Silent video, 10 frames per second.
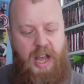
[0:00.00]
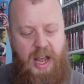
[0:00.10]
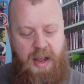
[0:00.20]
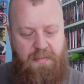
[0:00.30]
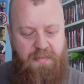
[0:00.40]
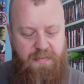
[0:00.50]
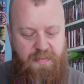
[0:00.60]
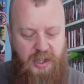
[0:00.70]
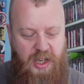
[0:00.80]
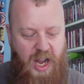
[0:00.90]
game.
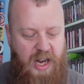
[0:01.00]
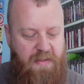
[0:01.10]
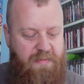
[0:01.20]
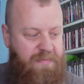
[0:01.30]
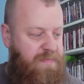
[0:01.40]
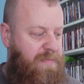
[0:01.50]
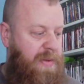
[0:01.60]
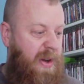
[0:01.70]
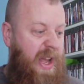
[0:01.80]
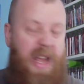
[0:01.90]
You kind of
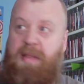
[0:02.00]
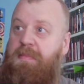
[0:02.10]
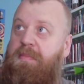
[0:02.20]
play